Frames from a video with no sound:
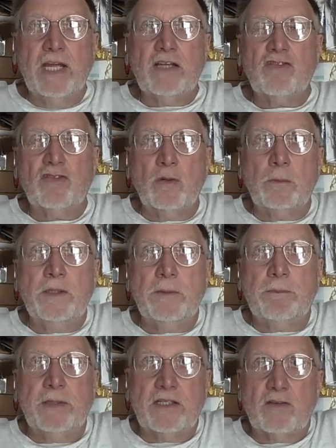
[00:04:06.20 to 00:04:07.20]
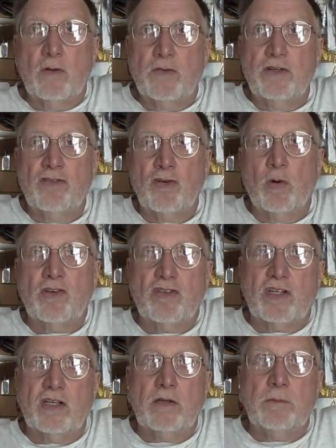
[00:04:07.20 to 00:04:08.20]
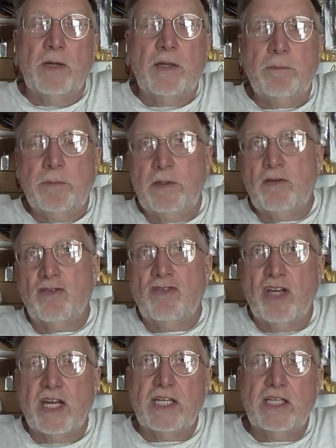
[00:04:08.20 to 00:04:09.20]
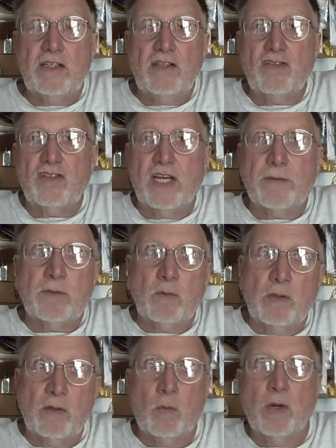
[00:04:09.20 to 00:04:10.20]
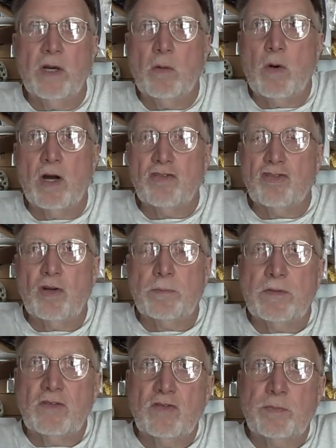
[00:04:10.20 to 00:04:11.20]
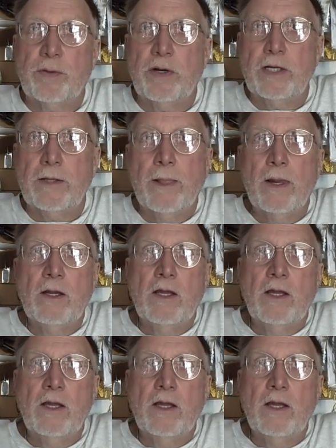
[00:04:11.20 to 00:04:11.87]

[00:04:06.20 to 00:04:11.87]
bass still being picked over at Georgica Main Beach Jetty in East Hampton, where a whale washed up this spring.